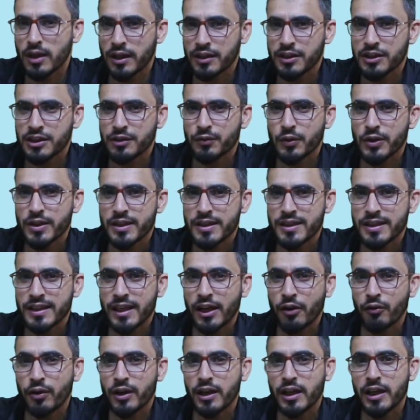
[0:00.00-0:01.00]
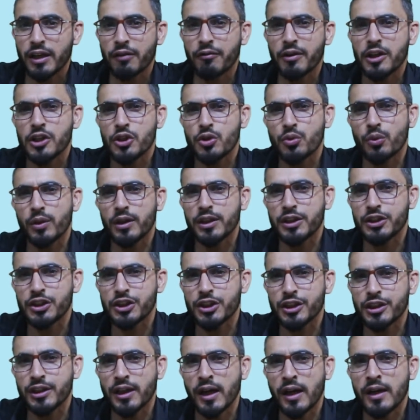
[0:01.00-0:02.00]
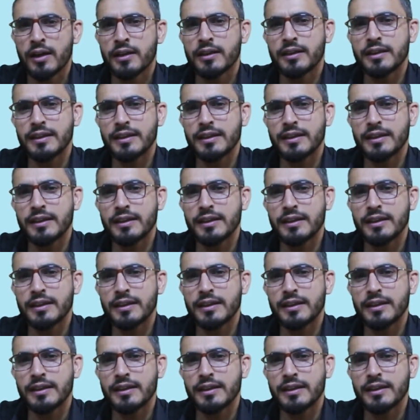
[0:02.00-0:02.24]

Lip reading: and she was saved, and eventually she